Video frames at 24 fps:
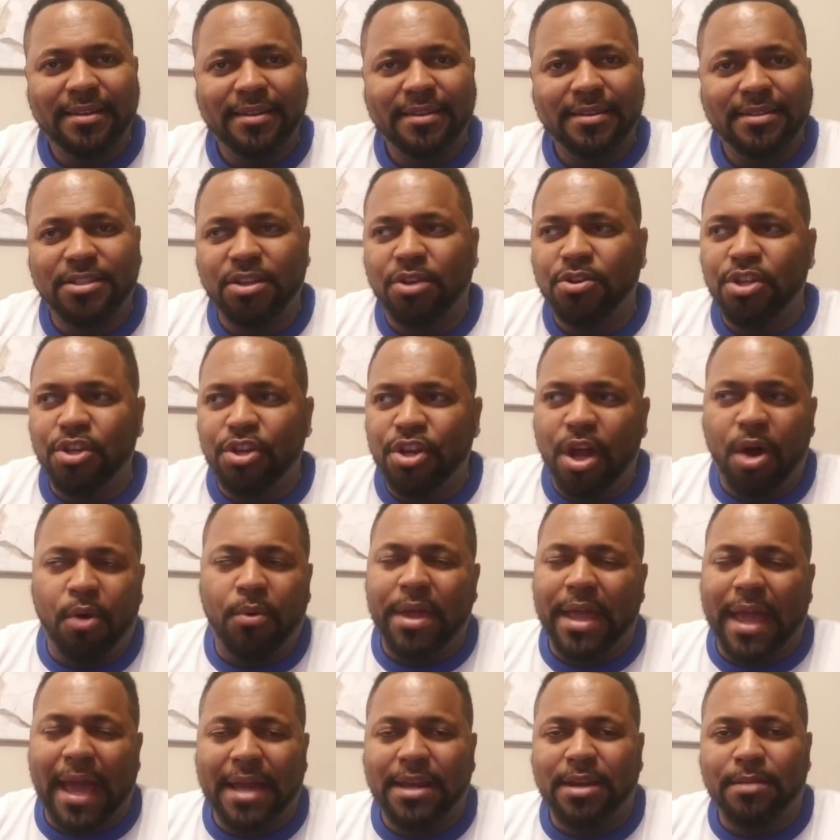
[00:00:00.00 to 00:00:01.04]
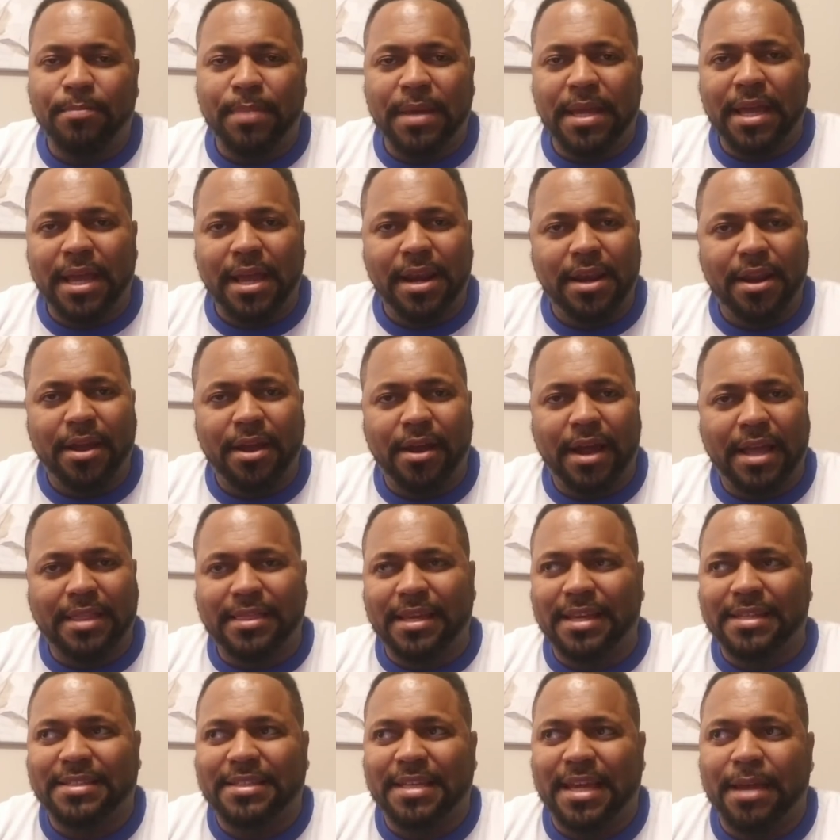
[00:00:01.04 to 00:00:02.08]
So you know he had to be in there at
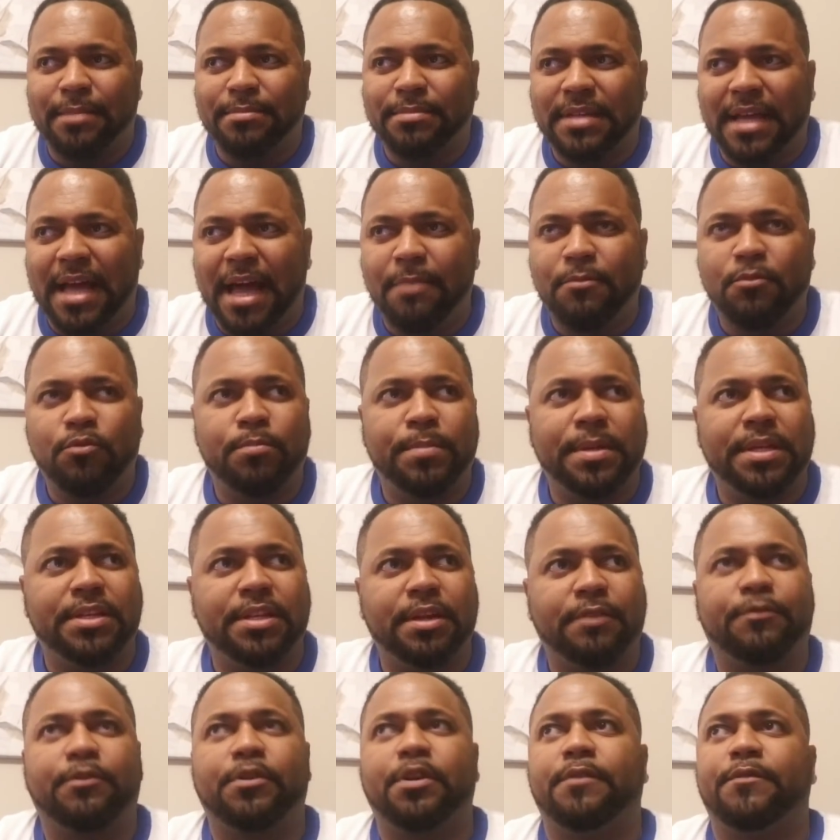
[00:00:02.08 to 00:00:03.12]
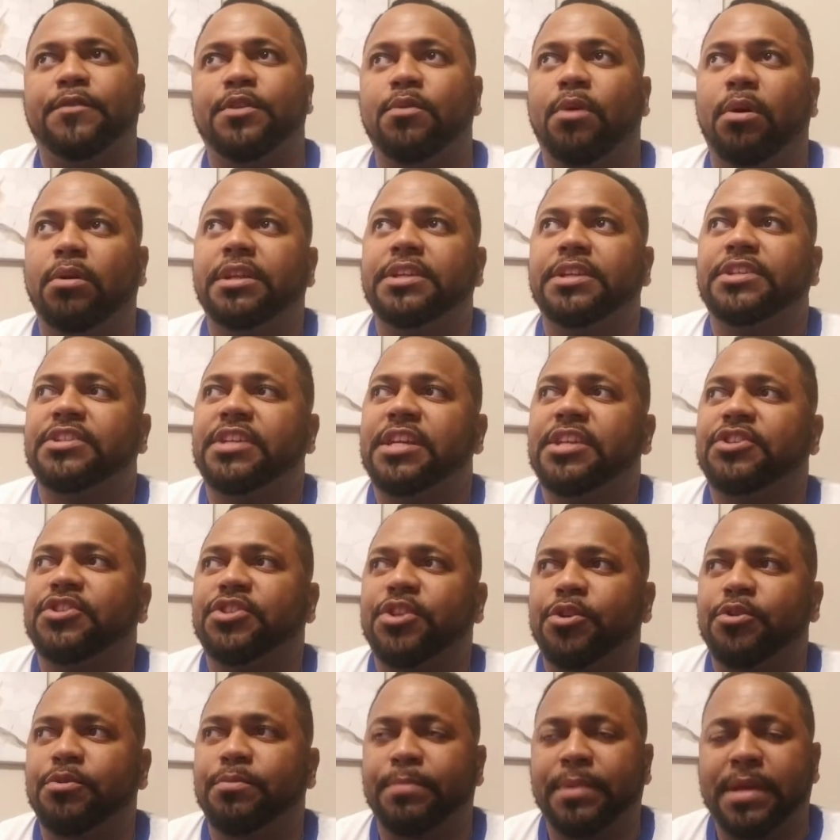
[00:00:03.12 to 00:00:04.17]
that same time. It would be different if you only seen
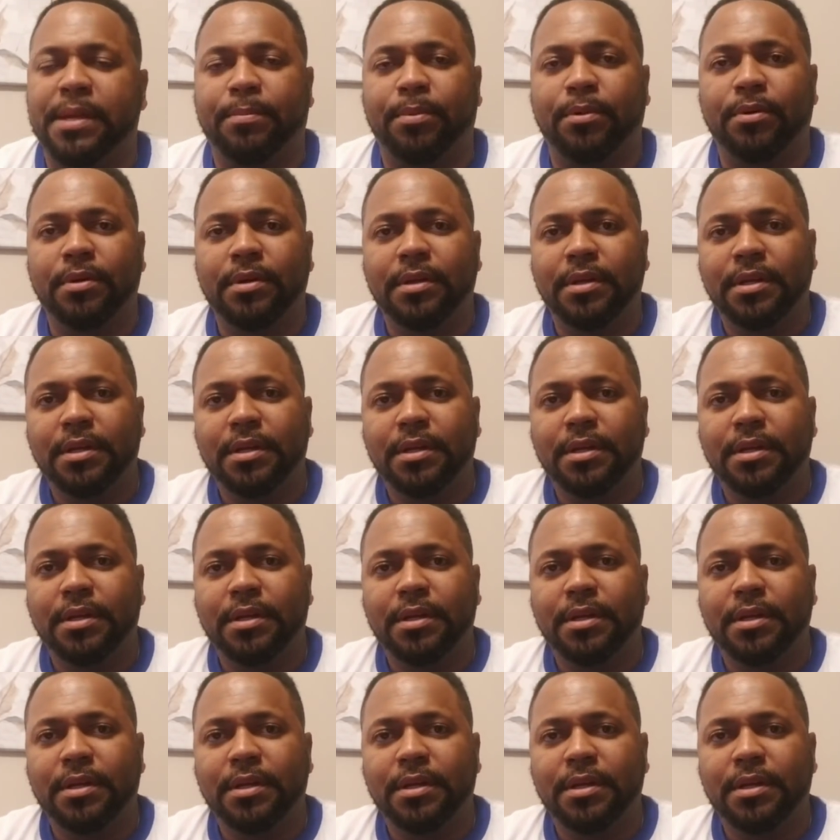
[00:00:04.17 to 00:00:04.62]
certain people.